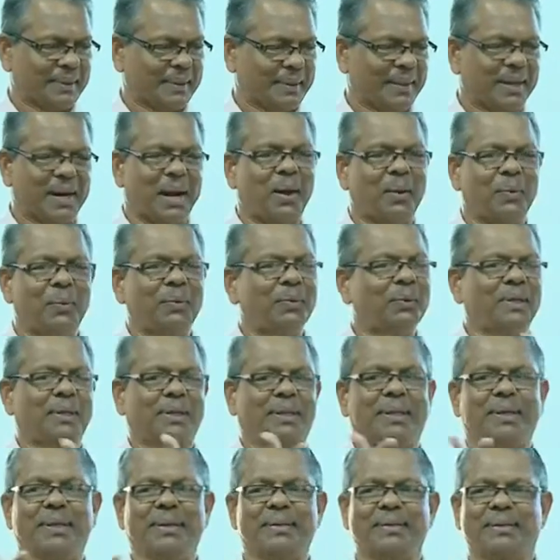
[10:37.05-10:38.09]

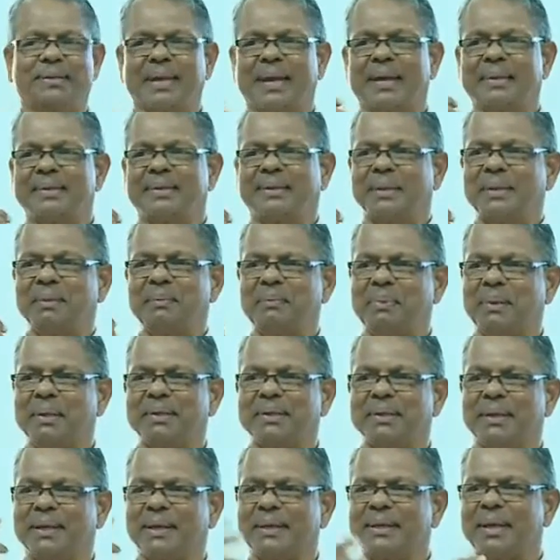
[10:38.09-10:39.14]
count things and simply
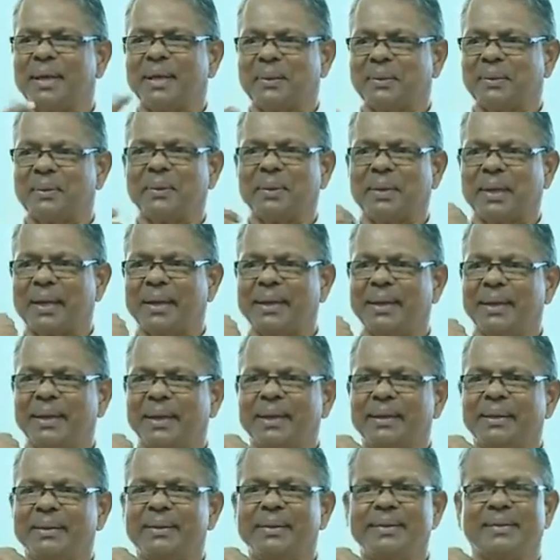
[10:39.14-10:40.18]
say that, okay,
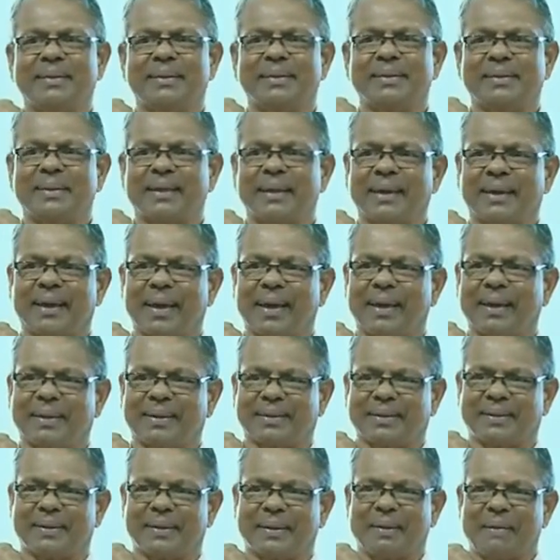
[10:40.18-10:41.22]
this is the
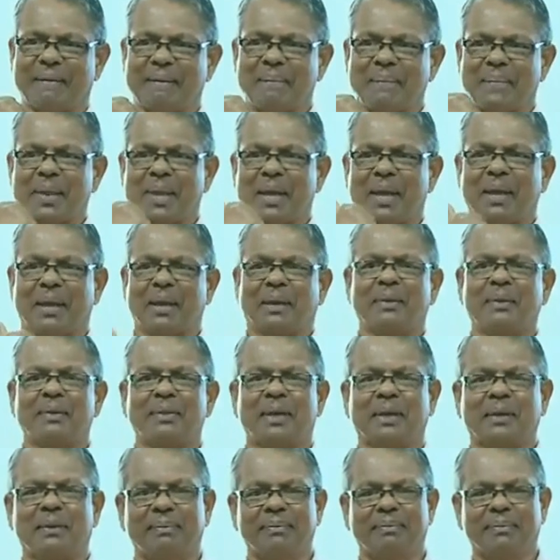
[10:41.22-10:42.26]
case. Now
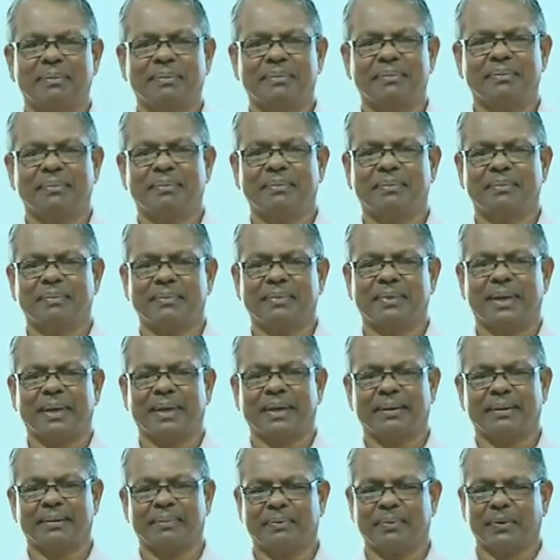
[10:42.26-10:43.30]
say,
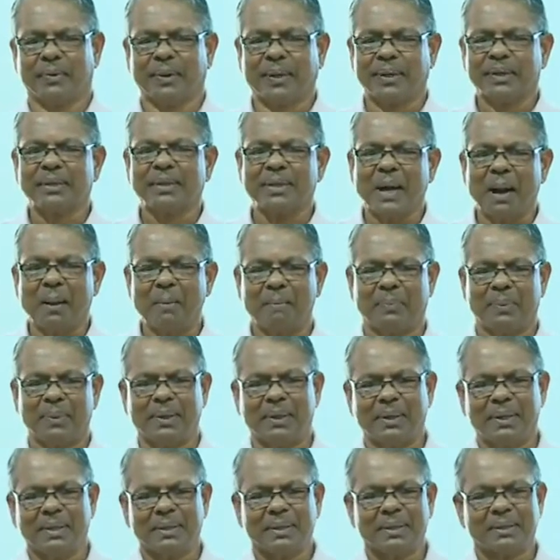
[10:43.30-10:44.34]
for
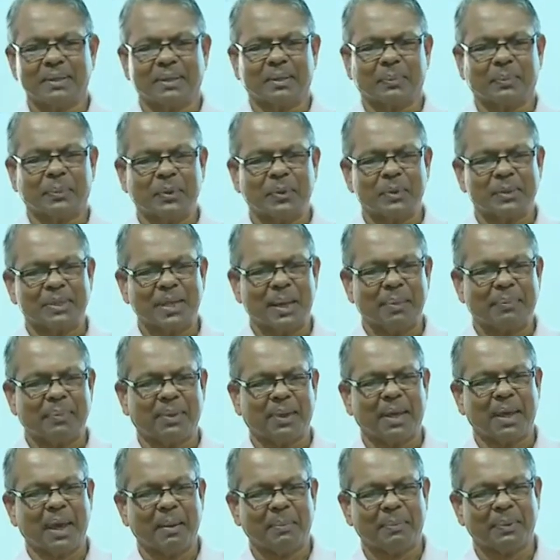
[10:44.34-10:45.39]
example, suppose
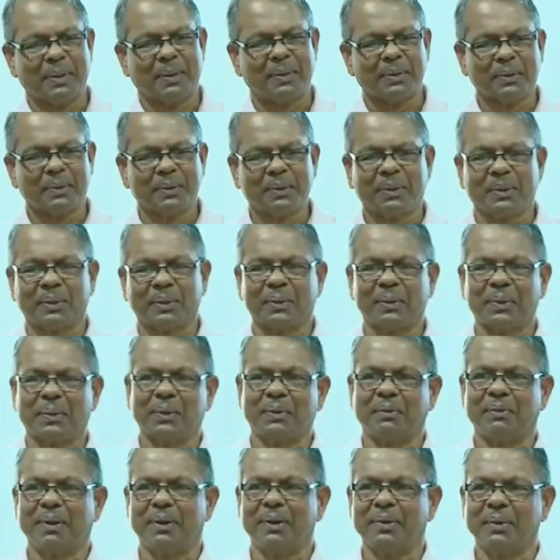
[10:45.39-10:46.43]
something happened on the
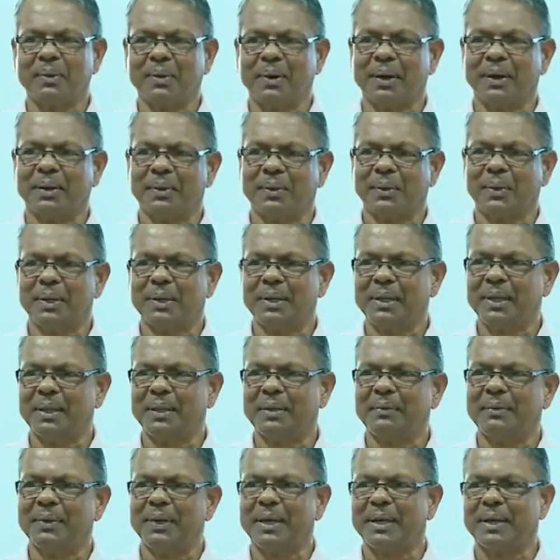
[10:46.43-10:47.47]
road when you are going in
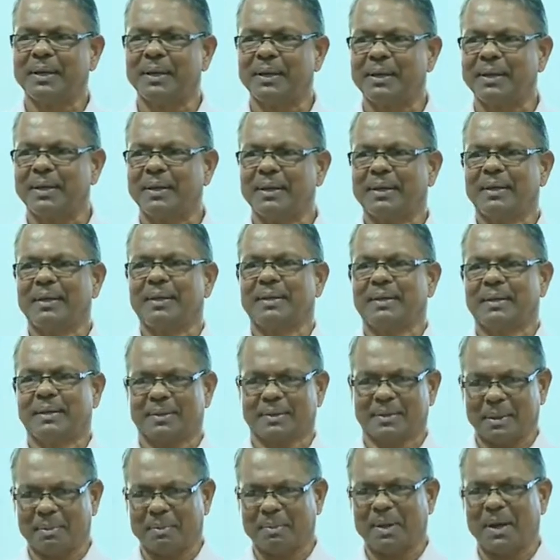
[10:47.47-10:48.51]
the vehicle,
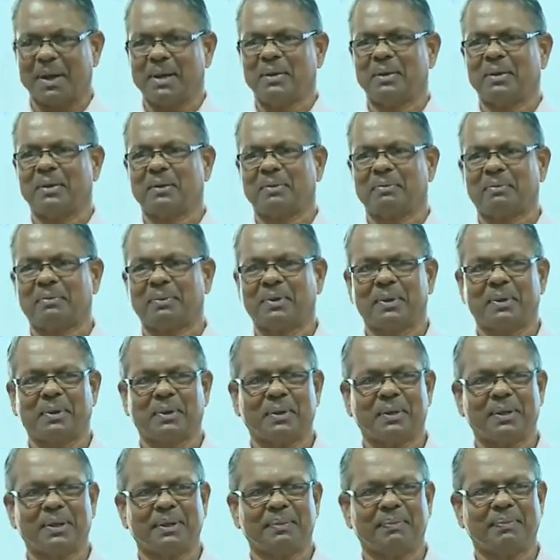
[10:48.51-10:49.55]
some kind of,
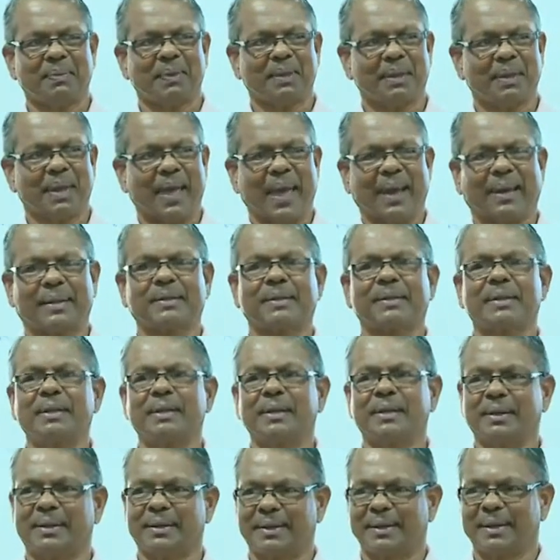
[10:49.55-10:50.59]
the
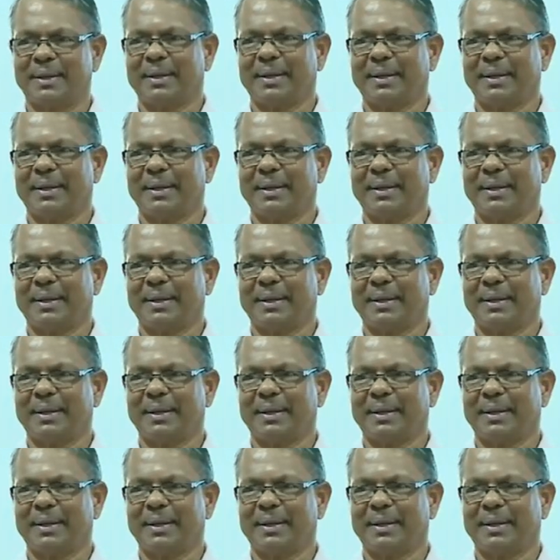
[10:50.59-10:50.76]
accident.